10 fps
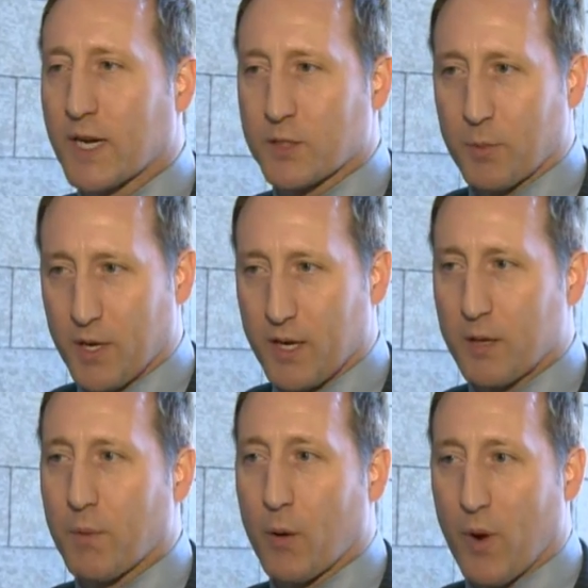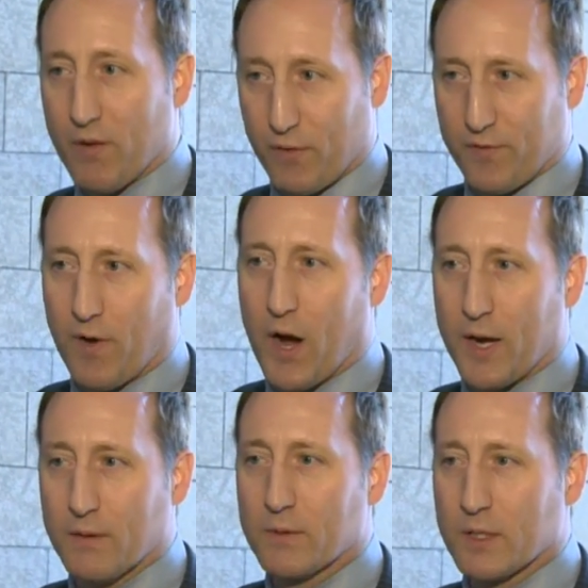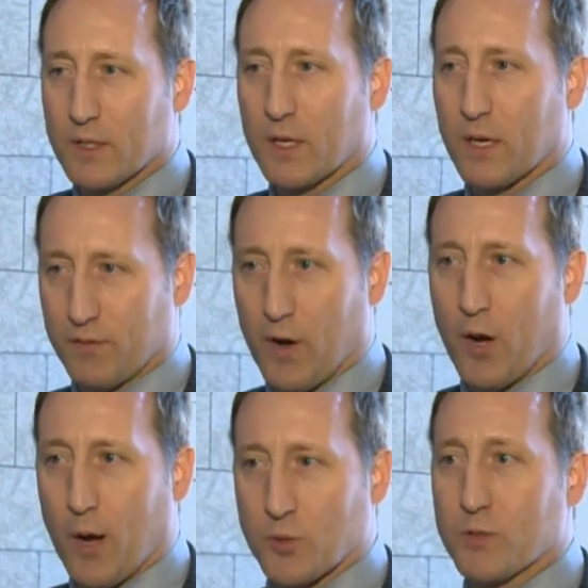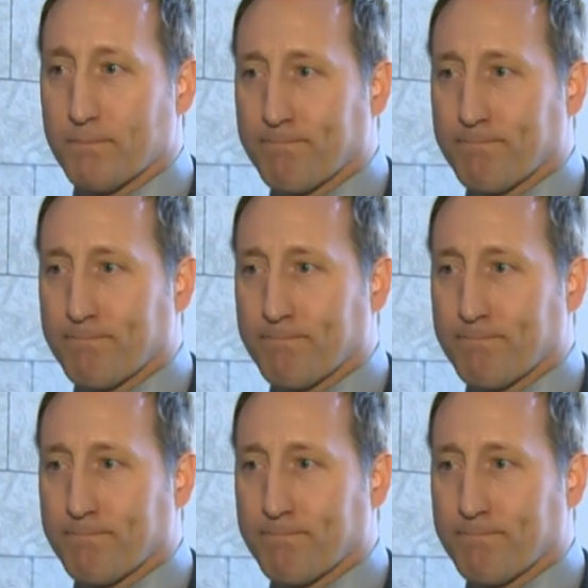expedited by way of a fine. Uh, fine option.